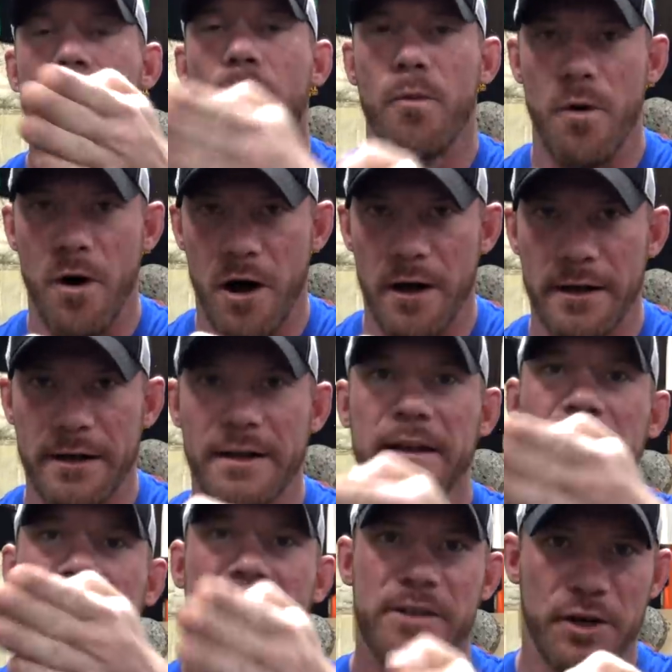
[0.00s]

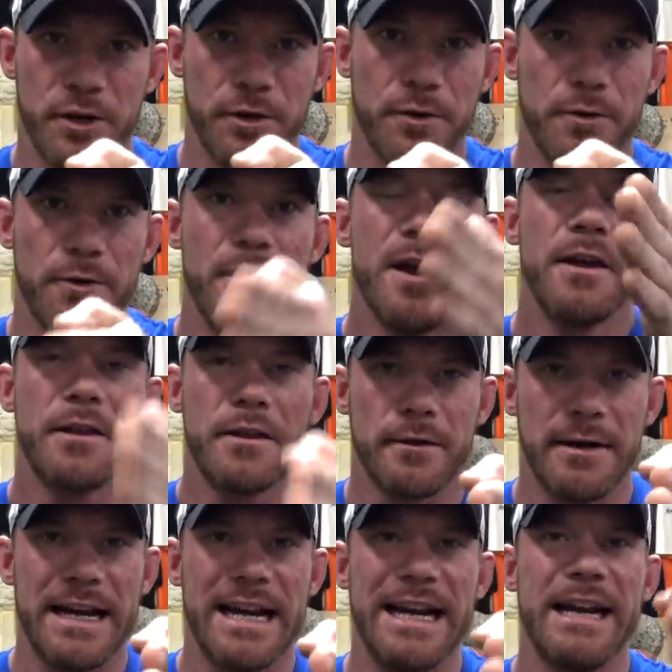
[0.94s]
1, 2,
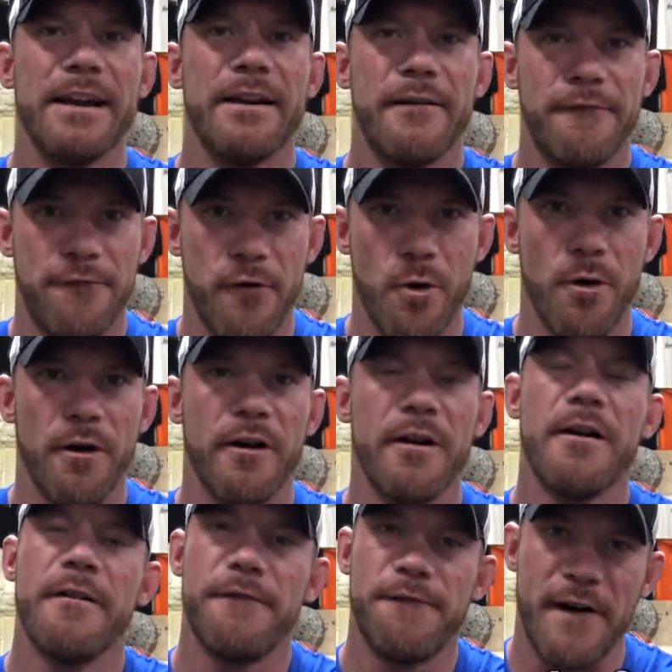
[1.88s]
3,
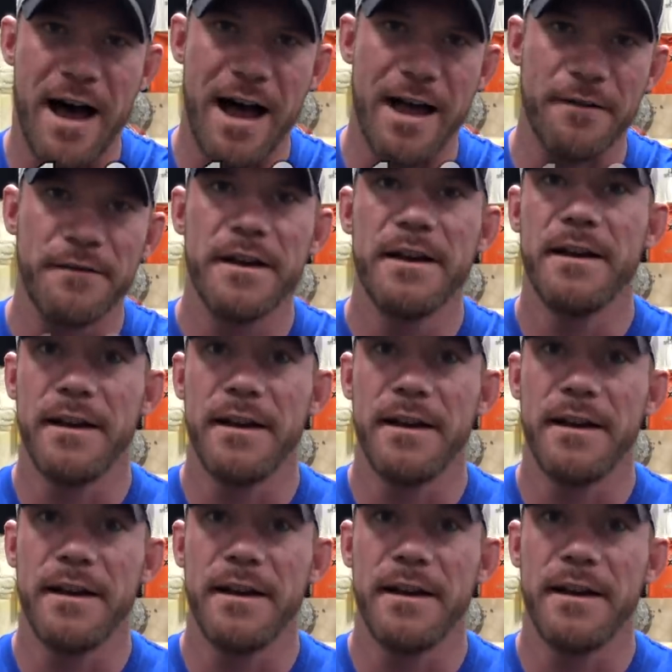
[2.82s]
4, 5.